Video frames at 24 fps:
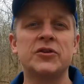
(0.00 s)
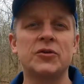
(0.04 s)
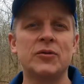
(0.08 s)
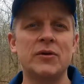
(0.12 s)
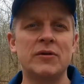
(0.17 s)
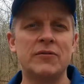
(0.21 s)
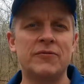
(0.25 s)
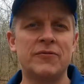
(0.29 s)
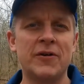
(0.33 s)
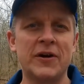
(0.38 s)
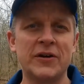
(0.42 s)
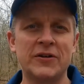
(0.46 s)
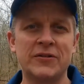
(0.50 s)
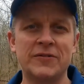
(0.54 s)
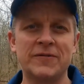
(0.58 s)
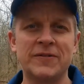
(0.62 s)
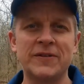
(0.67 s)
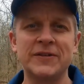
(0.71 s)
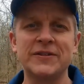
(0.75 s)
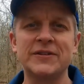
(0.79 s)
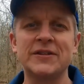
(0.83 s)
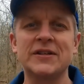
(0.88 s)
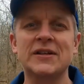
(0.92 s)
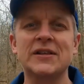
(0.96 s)
to refresh
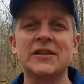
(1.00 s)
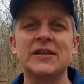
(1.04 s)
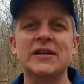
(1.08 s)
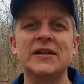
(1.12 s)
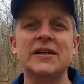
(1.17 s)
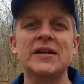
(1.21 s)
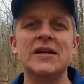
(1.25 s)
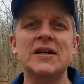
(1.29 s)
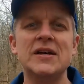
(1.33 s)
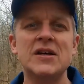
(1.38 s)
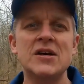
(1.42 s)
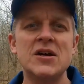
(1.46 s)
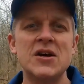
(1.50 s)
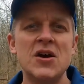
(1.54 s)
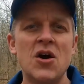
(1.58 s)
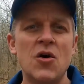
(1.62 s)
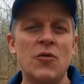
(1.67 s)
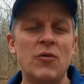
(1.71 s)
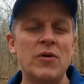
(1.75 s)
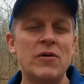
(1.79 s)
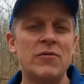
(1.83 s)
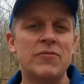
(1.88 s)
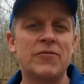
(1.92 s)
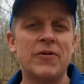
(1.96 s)
physically,
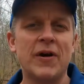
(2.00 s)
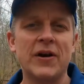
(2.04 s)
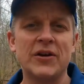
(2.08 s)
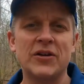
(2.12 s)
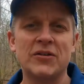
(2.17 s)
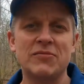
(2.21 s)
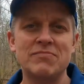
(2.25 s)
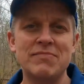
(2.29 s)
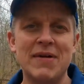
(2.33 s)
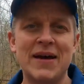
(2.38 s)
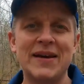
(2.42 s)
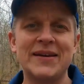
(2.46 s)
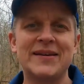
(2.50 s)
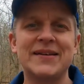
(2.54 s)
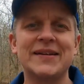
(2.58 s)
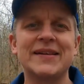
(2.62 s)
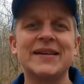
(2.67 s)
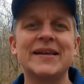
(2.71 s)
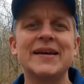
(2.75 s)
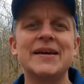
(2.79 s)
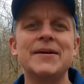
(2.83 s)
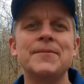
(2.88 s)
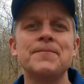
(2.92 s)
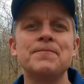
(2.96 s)
refresh
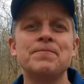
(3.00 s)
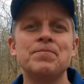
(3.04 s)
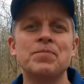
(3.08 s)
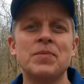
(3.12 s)
mentally.